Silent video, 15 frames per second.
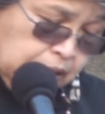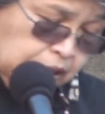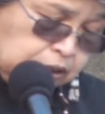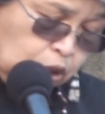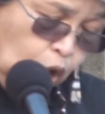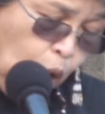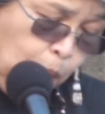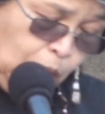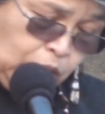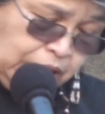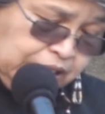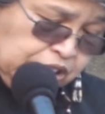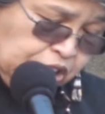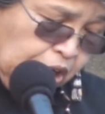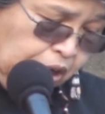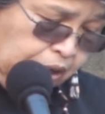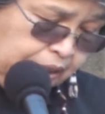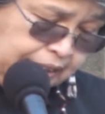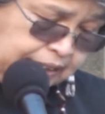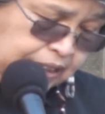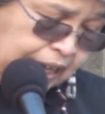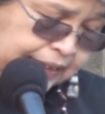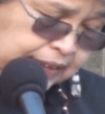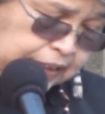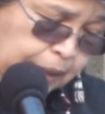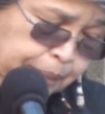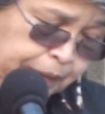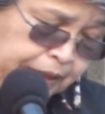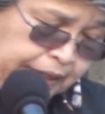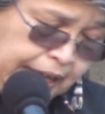This global concern is not
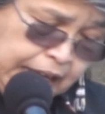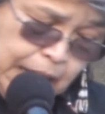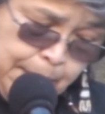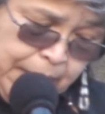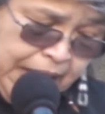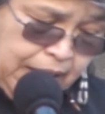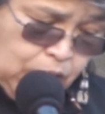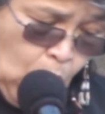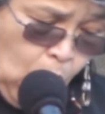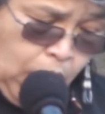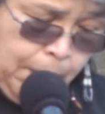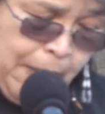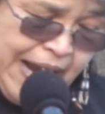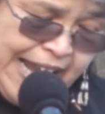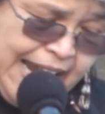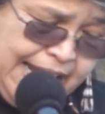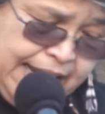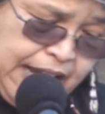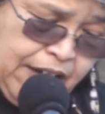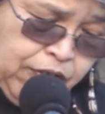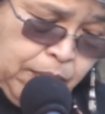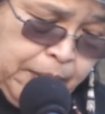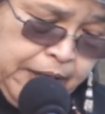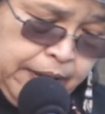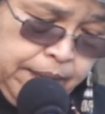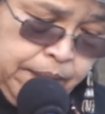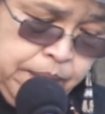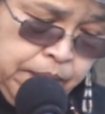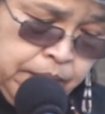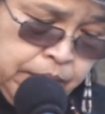something that can be ignored by any government.